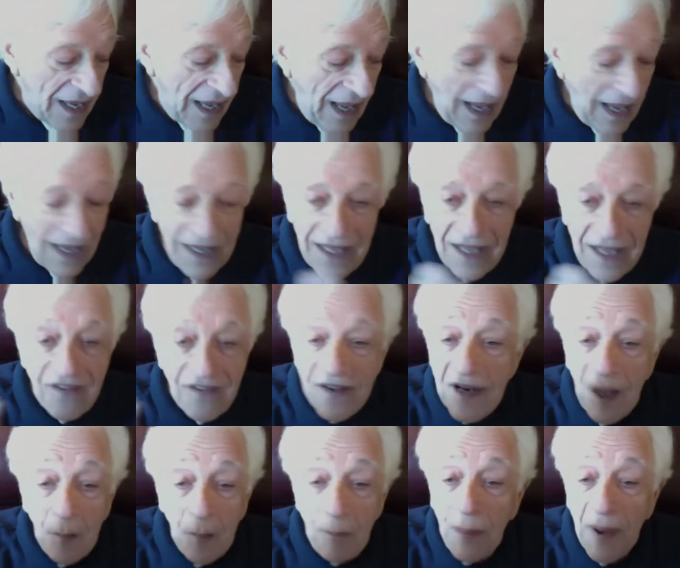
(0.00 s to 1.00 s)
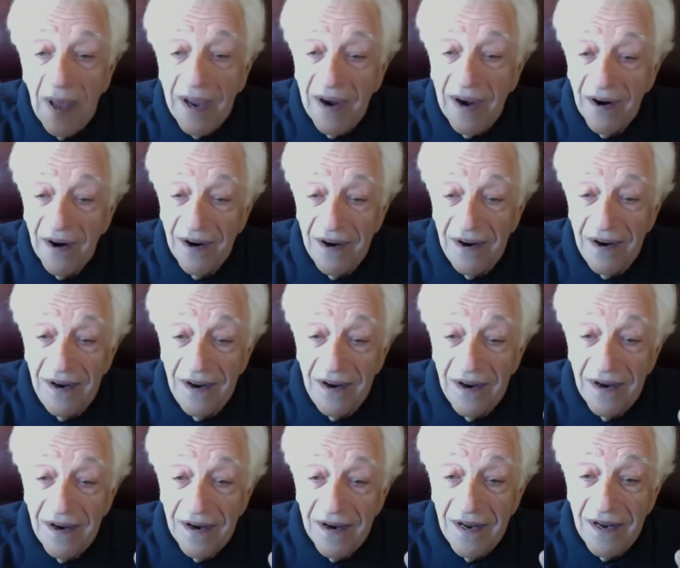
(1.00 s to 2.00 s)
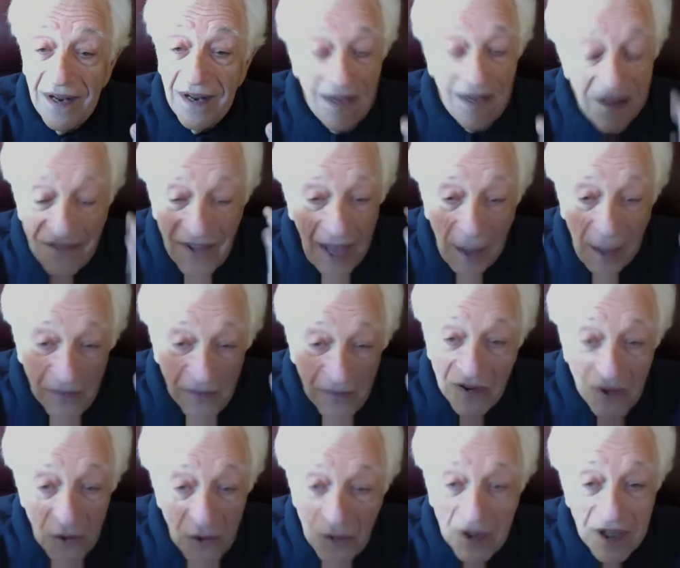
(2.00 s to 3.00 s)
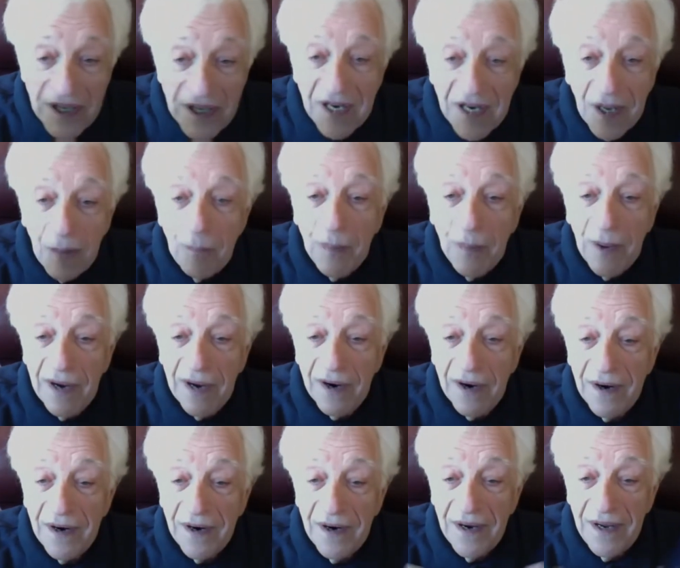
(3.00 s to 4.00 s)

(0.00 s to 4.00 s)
he's an umpire. He's absolutely an umpire.